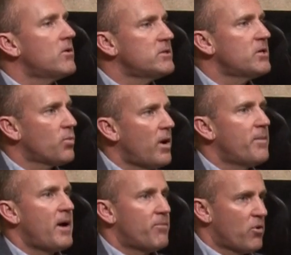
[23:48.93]
largely run
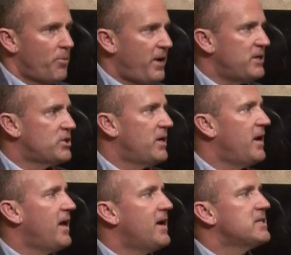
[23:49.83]
by probation,
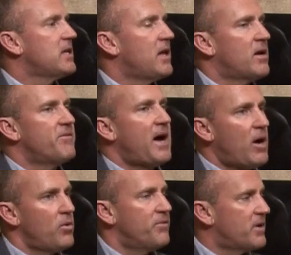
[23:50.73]
and it has a lot of
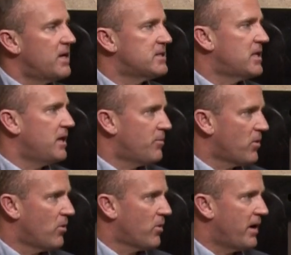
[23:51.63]
out-of-custody
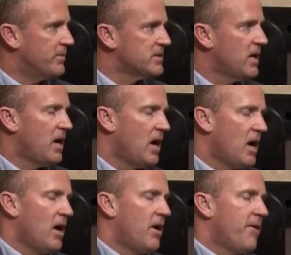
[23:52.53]
programs.
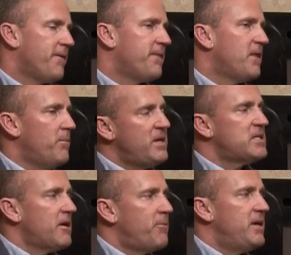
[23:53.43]
The
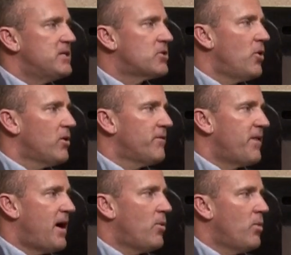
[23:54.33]
missing piece to all of
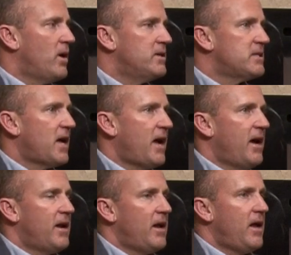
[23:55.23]
that was
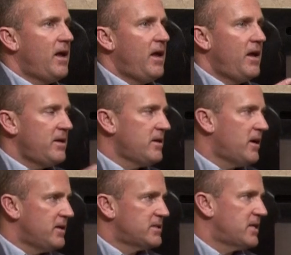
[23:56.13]
an
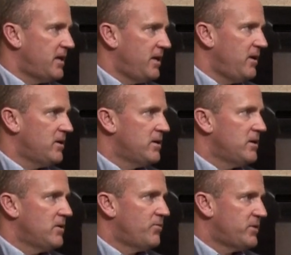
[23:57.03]
in-custody
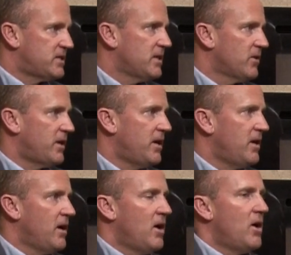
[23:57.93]

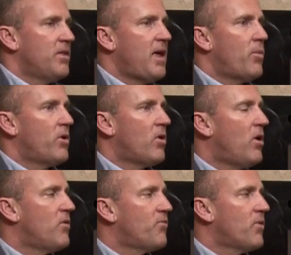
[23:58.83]
facility that would
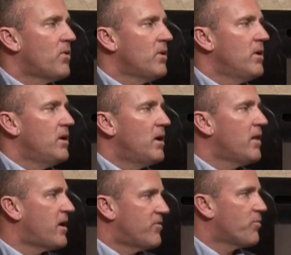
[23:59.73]
offer a
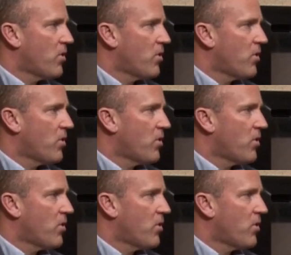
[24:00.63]
lot of